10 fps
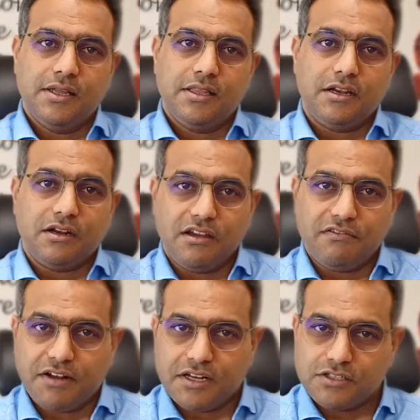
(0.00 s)
the
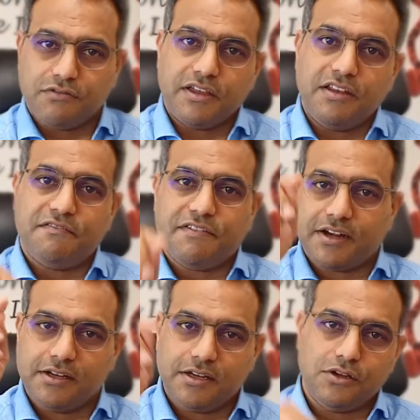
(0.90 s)
reflux of
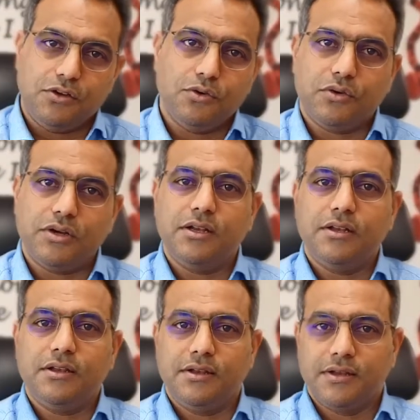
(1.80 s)
infected urine
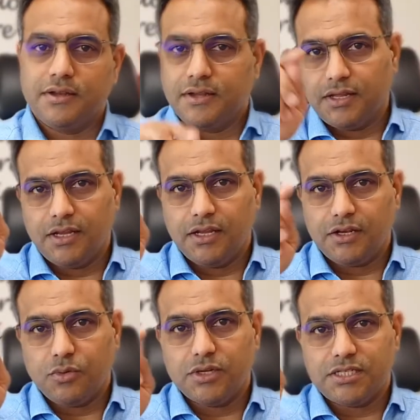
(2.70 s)

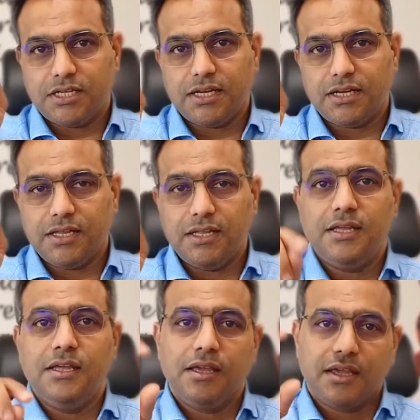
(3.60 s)
towards the kidney
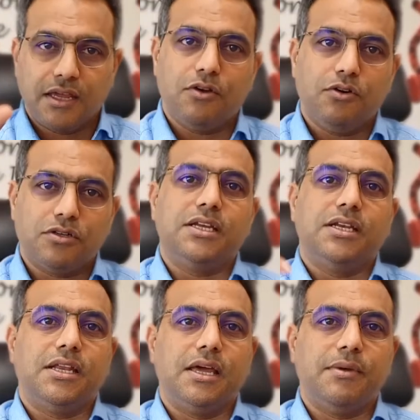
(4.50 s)
can cause kidney
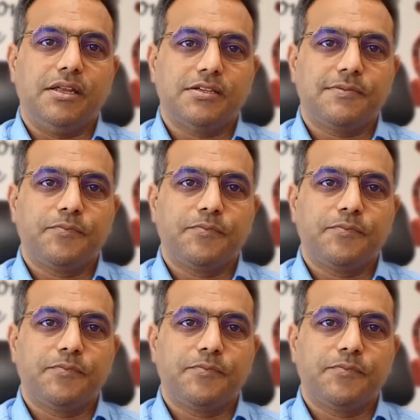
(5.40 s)
damage.